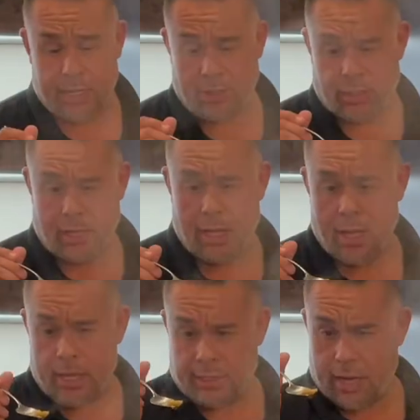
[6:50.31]
So just
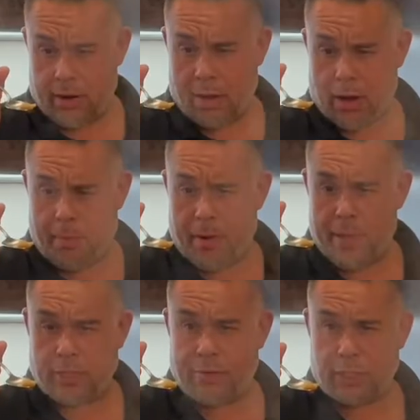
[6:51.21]
see, I've got a couple of
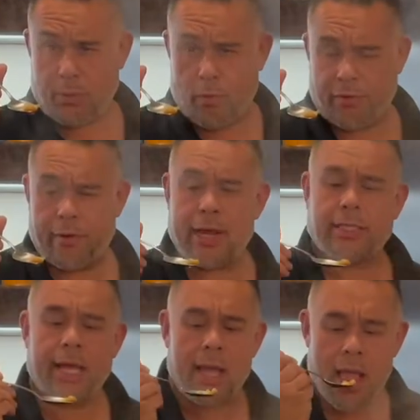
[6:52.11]
bits of small florets there.